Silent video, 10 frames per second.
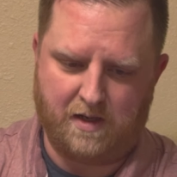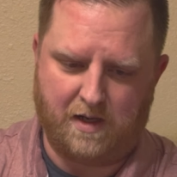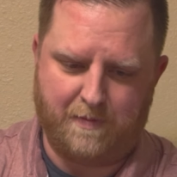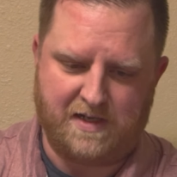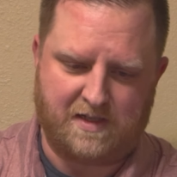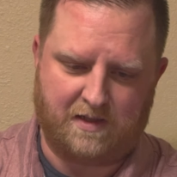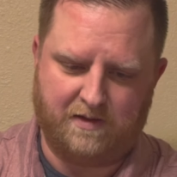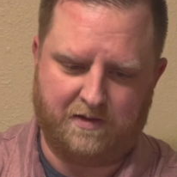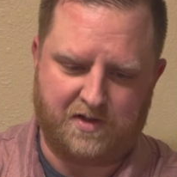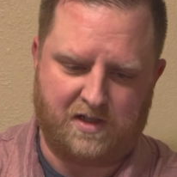uh, basic
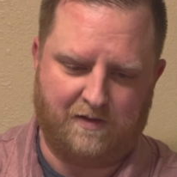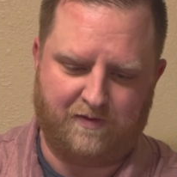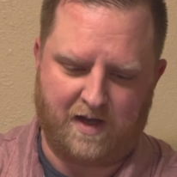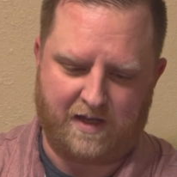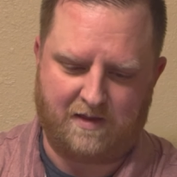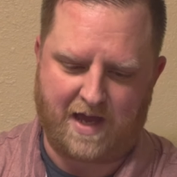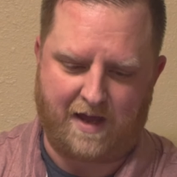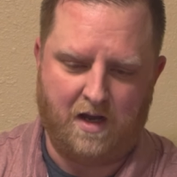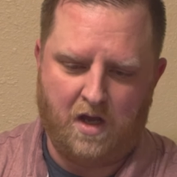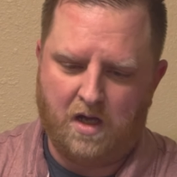little stuff like
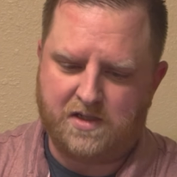that.